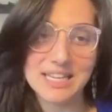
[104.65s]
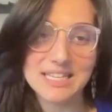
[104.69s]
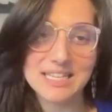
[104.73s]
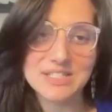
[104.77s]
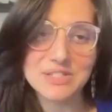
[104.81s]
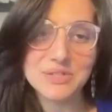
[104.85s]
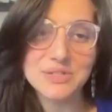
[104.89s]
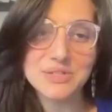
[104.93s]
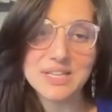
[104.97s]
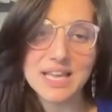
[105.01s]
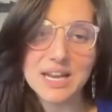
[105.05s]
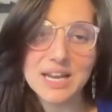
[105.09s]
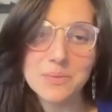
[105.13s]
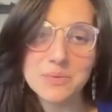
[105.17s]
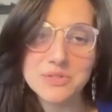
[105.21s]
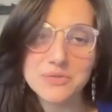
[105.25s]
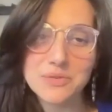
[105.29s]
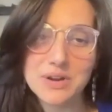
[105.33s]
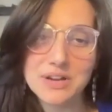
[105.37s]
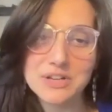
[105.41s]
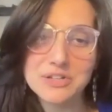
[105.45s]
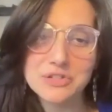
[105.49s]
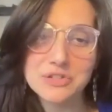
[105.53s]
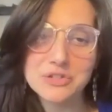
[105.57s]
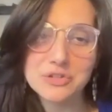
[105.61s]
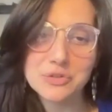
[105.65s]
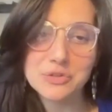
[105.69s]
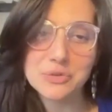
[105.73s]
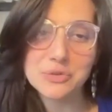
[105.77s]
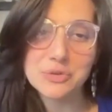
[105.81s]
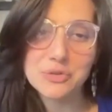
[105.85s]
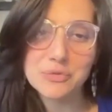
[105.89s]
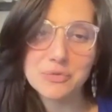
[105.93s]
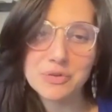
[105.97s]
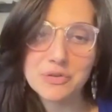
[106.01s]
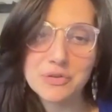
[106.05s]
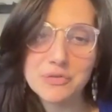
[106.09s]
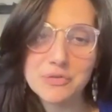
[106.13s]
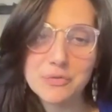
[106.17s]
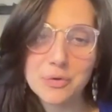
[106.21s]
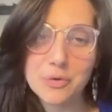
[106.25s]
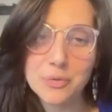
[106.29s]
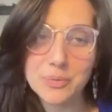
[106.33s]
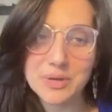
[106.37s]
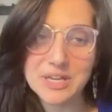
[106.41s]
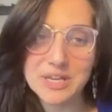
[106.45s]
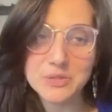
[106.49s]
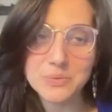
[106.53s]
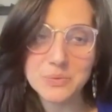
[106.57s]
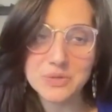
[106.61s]
Because you said it was around 2, 3, 4
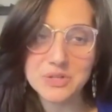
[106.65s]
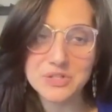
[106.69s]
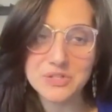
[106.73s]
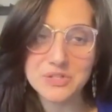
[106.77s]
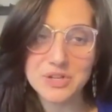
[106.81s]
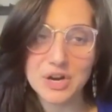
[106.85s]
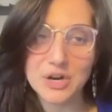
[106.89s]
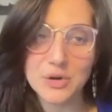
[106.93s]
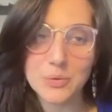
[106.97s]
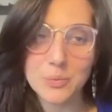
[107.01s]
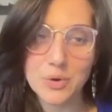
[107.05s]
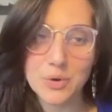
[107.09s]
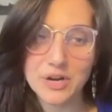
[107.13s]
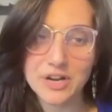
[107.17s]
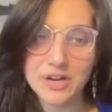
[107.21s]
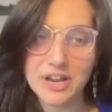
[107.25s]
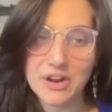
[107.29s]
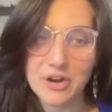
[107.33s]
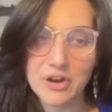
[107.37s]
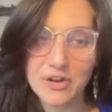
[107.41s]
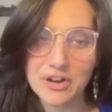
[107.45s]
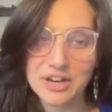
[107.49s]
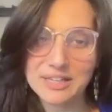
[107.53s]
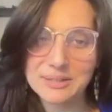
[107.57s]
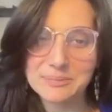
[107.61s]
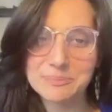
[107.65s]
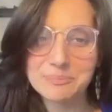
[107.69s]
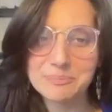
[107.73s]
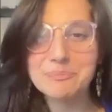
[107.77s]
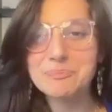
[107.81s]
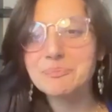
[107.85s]
weeks when you started working on it.